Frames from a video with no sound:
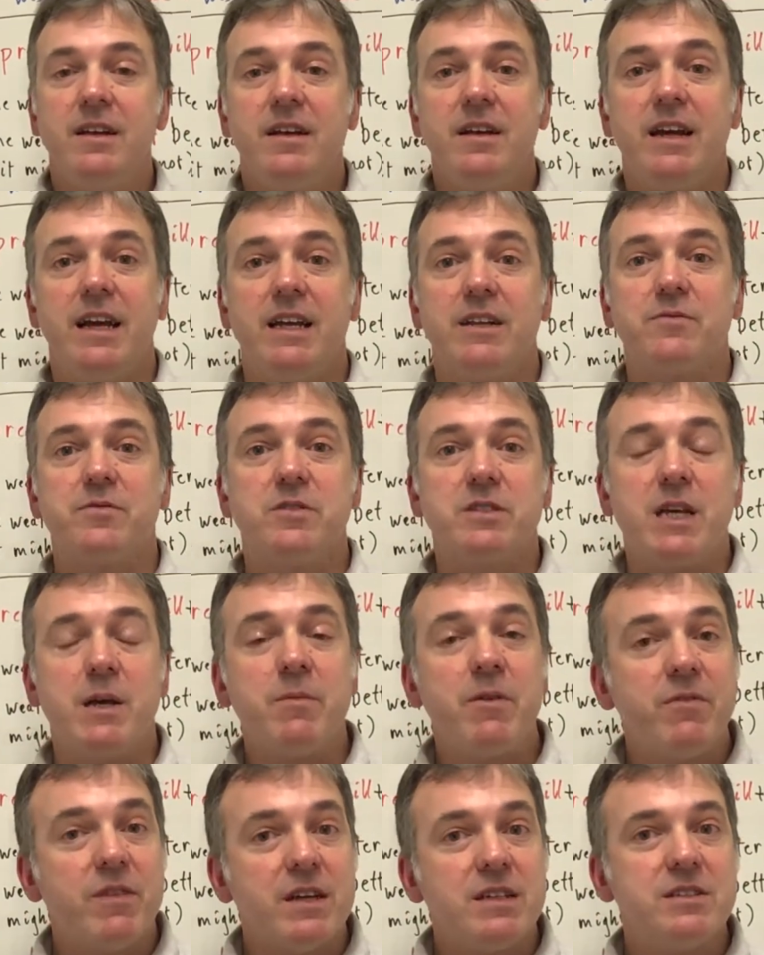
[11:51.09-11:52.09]
And for some
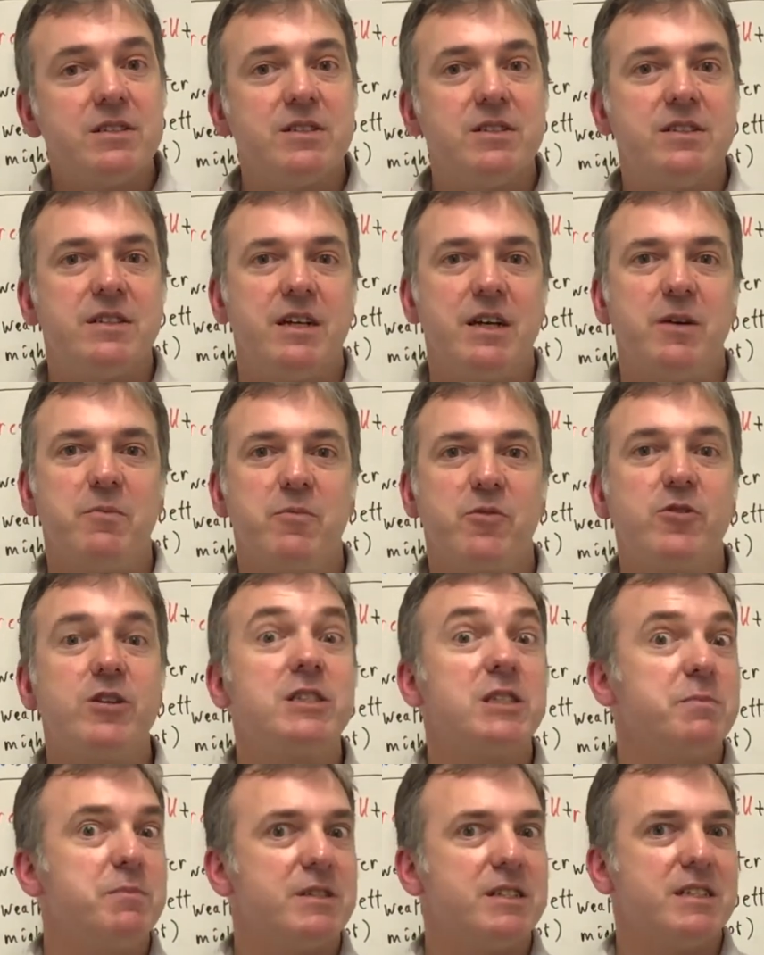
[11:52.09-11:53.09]
of us,
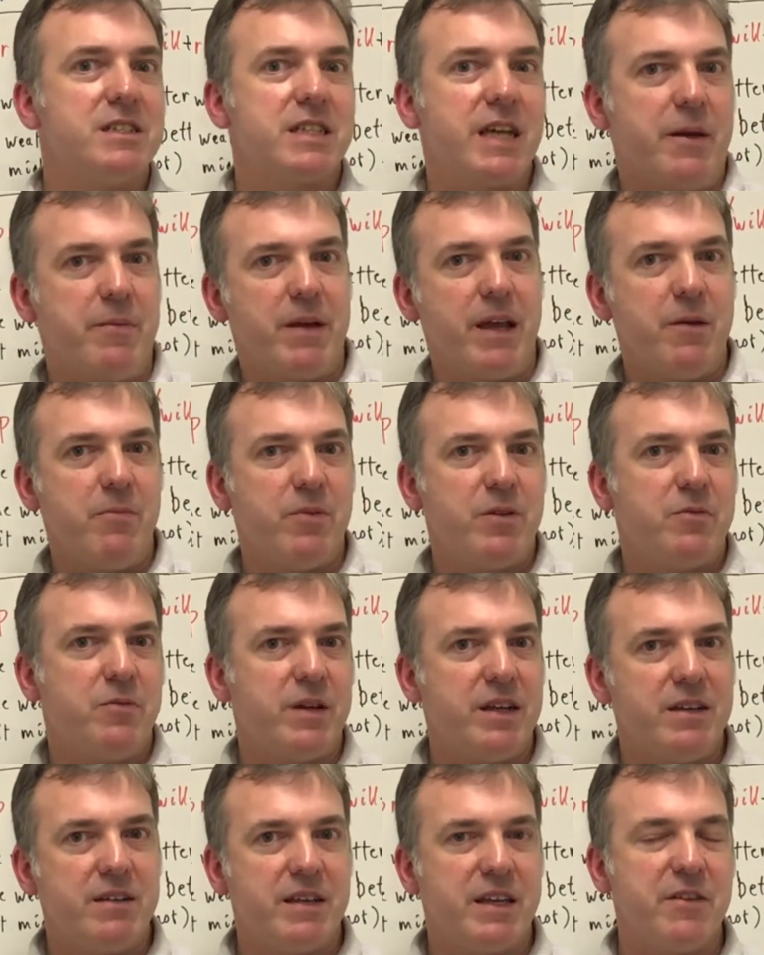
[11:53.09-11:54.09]
Christmas is coming up when
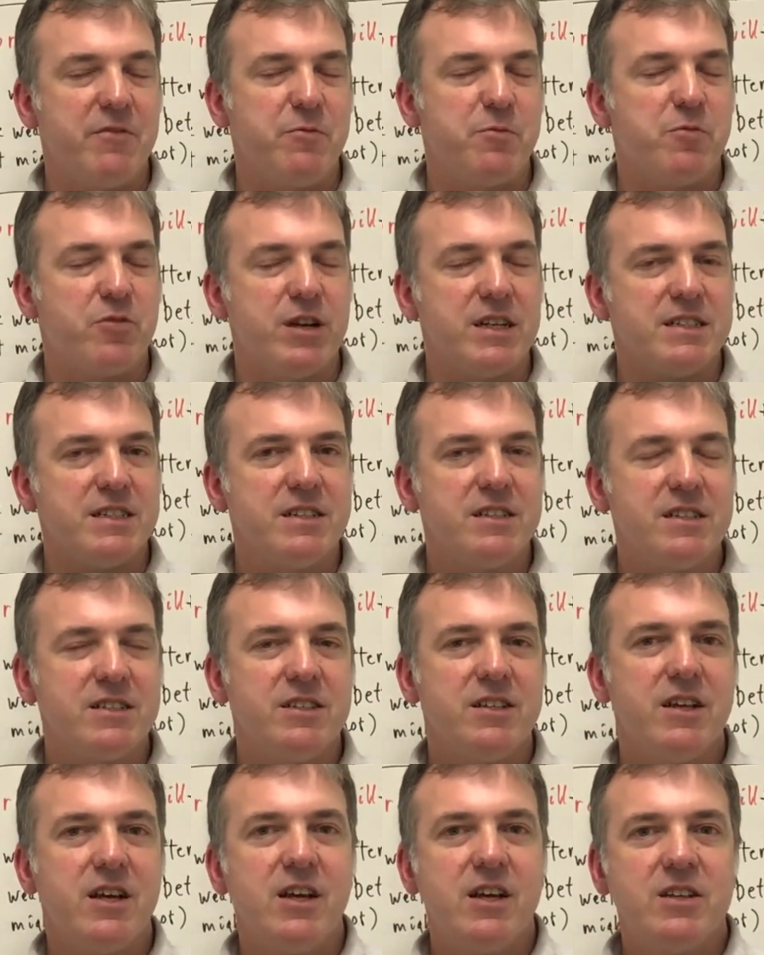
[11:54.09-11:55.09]
we give presents.
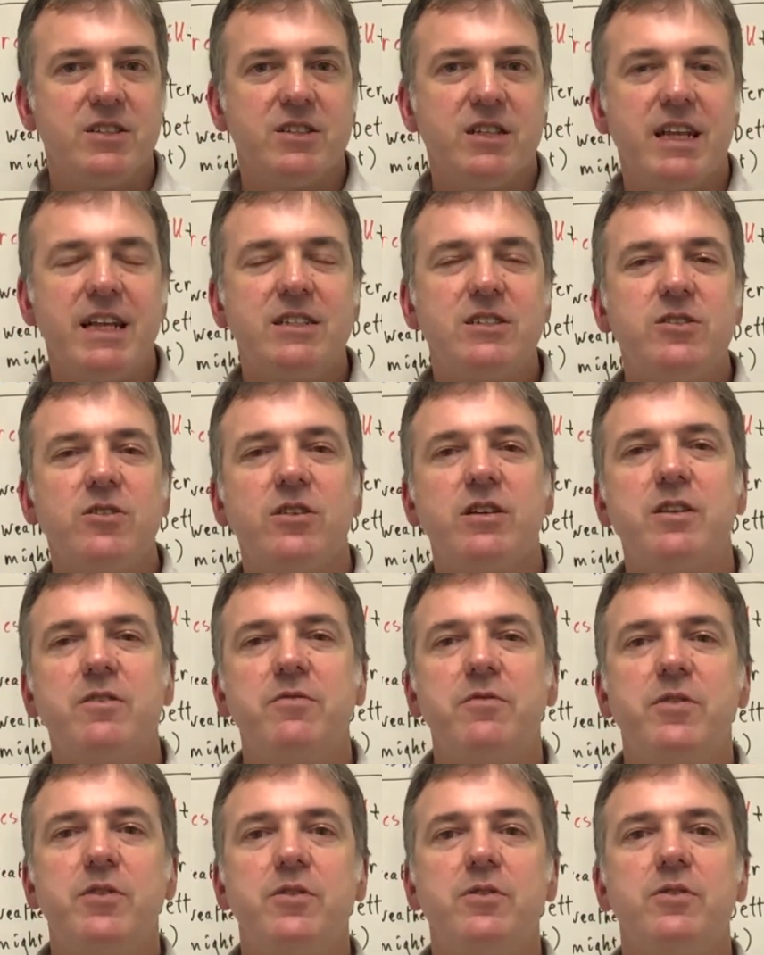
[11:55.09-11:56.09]
So let's look at a
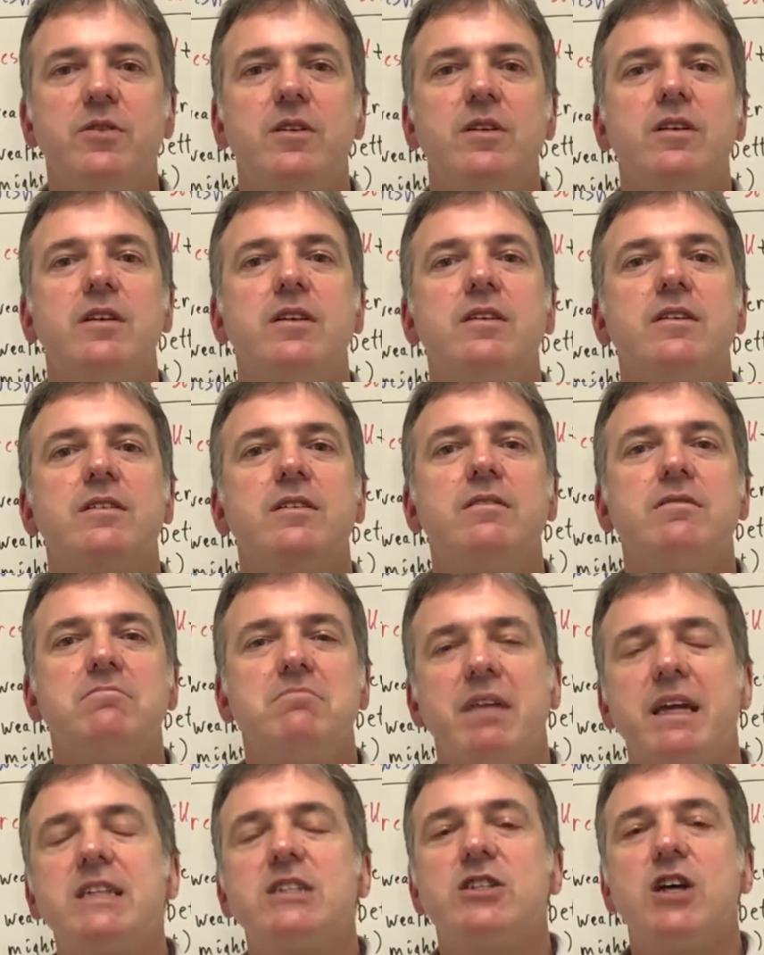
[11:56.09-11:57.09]
few
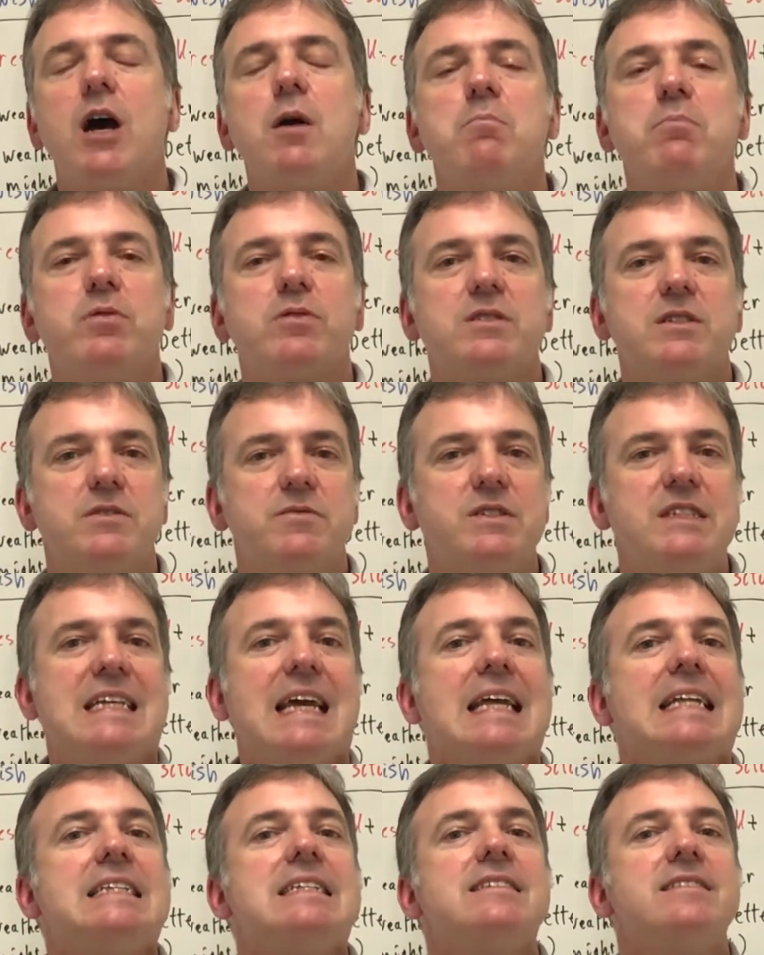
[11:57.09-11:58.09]
examples of
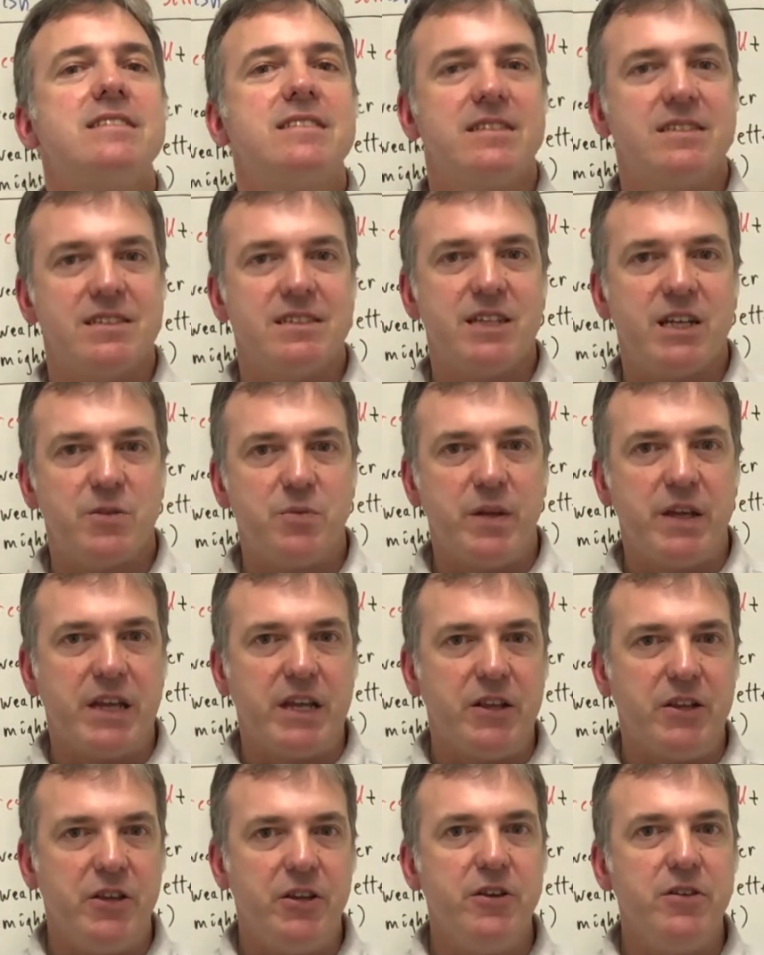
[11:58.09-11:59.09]
sentences that we
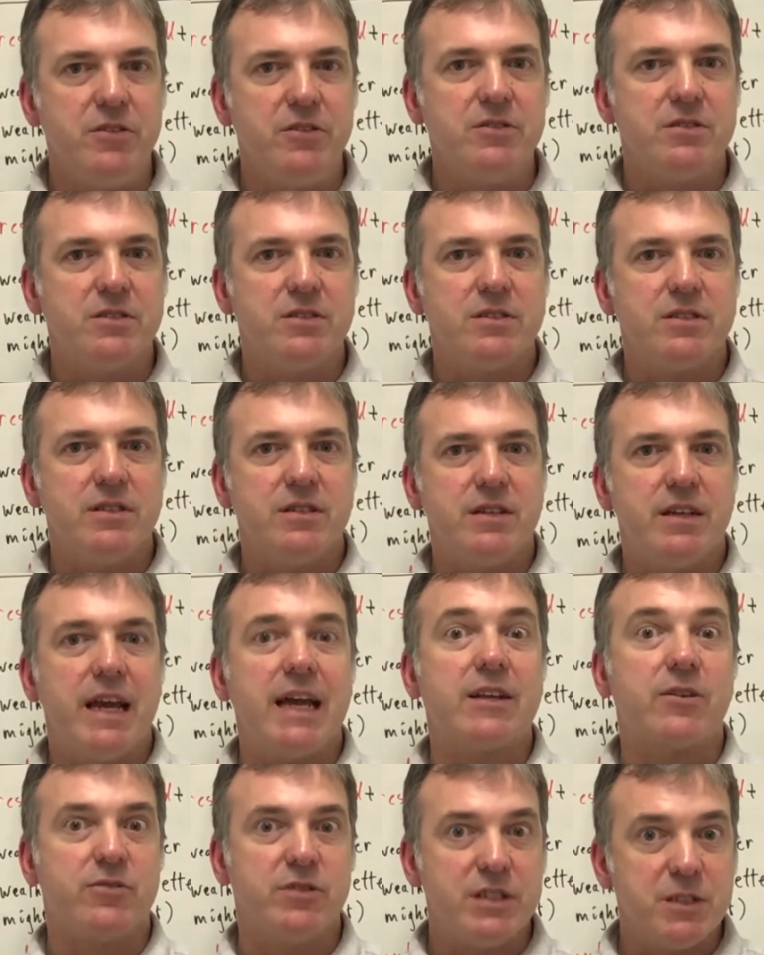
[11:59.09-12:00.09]
can use
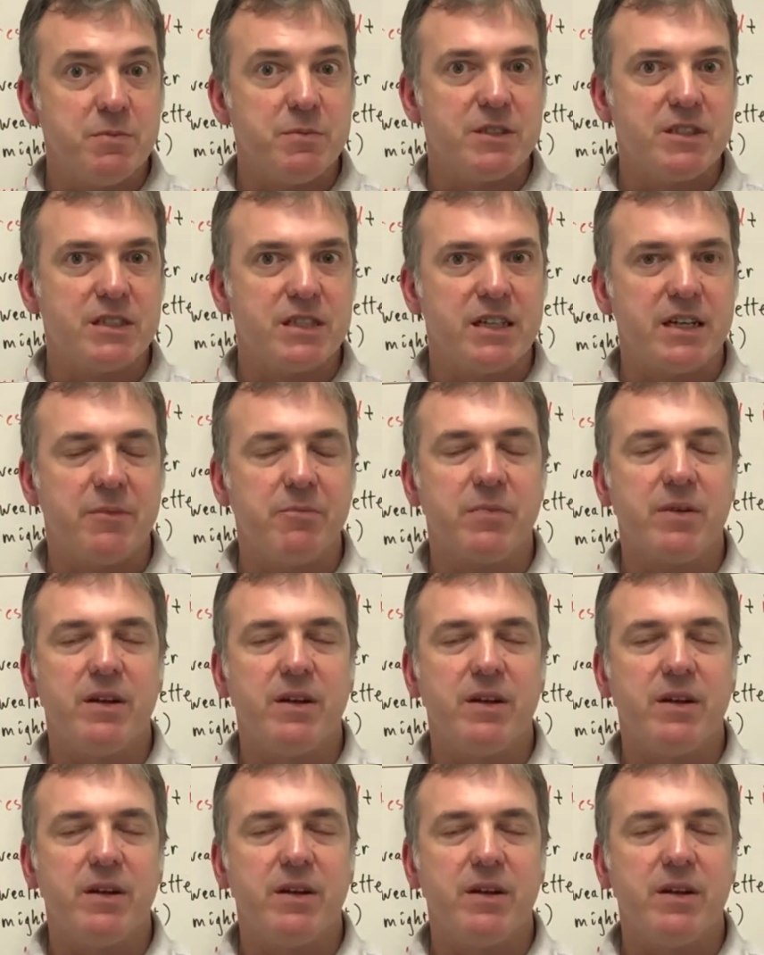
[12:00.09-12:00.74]
at Christmas time